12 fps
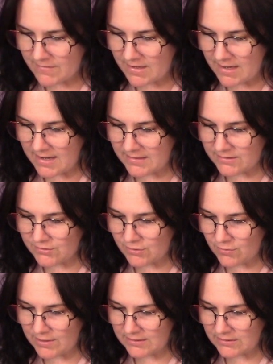And
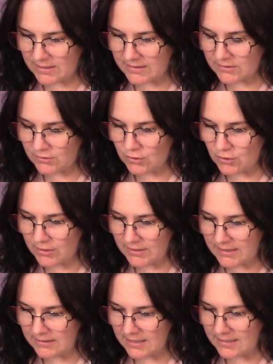so it's it's
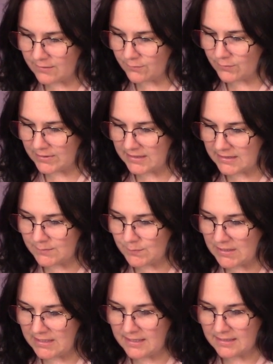looking like with this
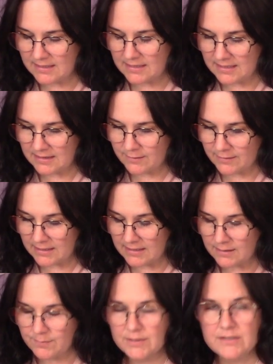being in the
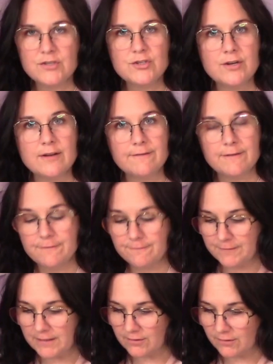in the position of a
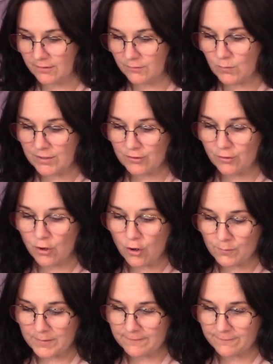fear, what you're
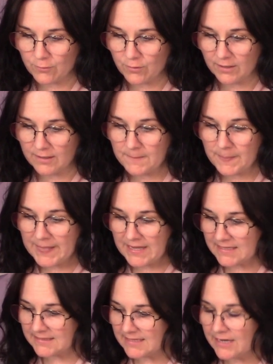hoping for
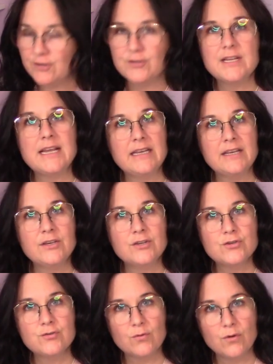is that you're taking
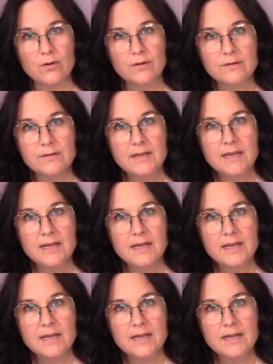control